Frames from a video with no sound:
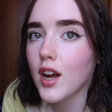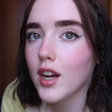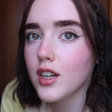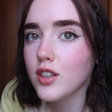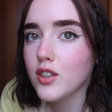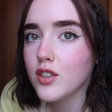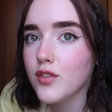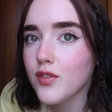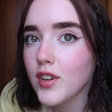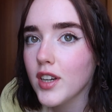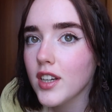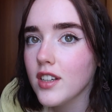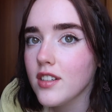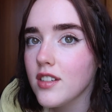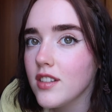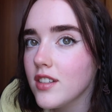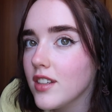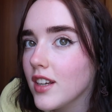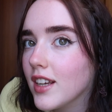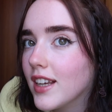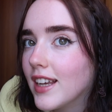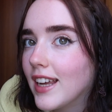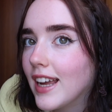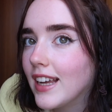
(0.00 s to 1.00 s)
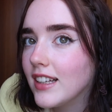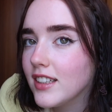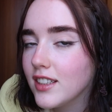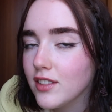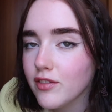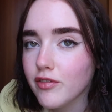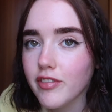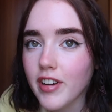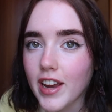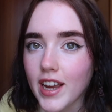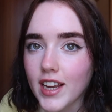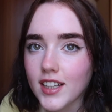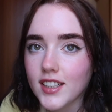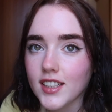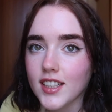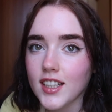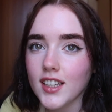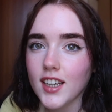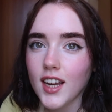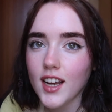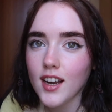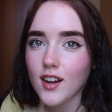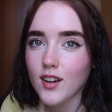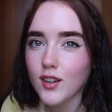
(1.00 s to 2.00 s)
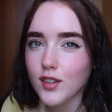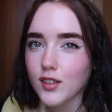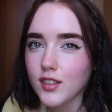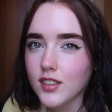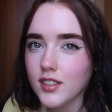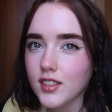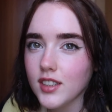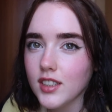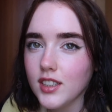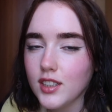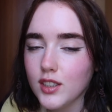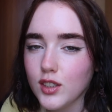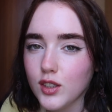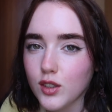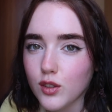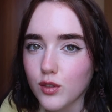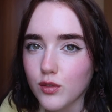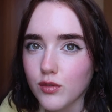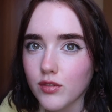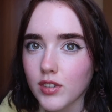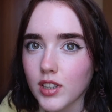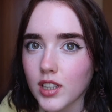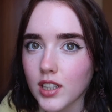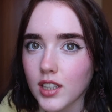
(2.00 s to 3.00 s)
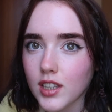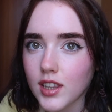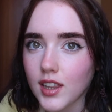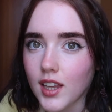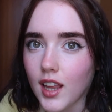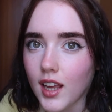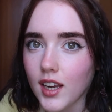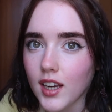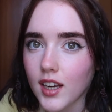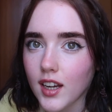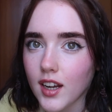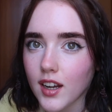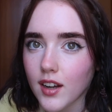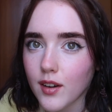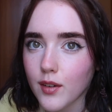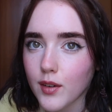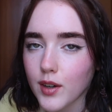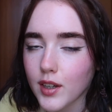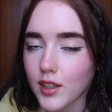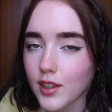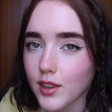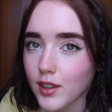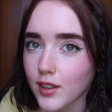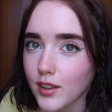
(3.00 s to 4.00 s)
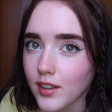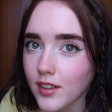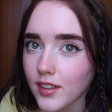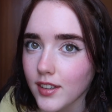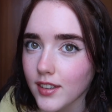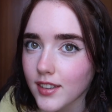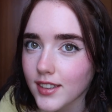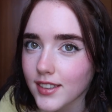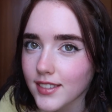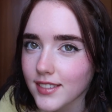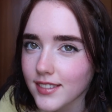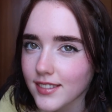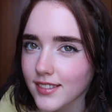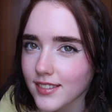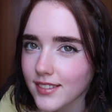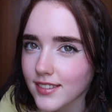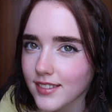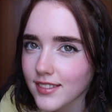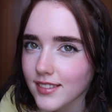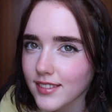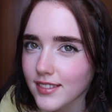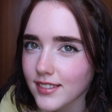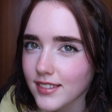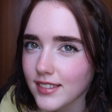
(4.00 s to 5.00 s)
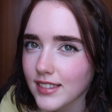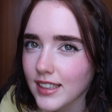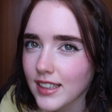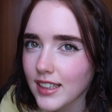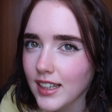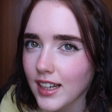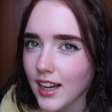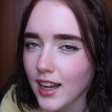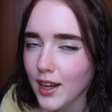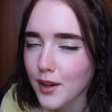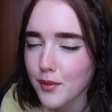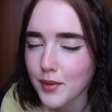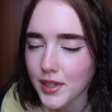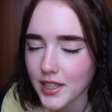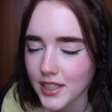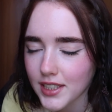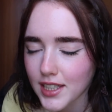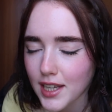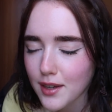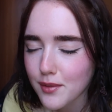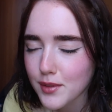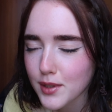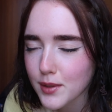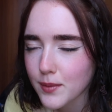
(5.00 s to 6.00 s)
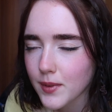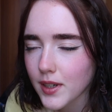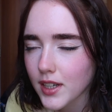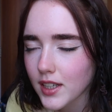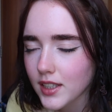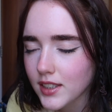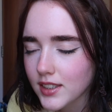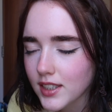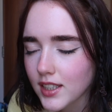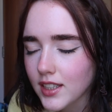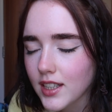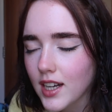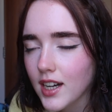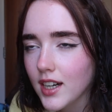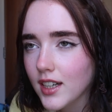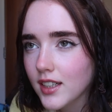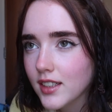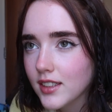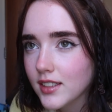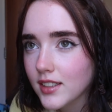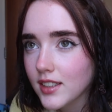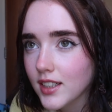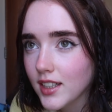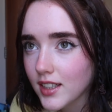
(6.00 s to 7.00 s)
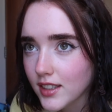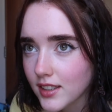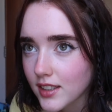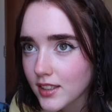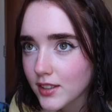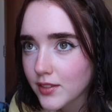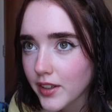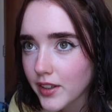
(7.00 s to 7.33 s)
I just finished getting ready. I honestly don't really like how I look. How many times am I gonna say that in this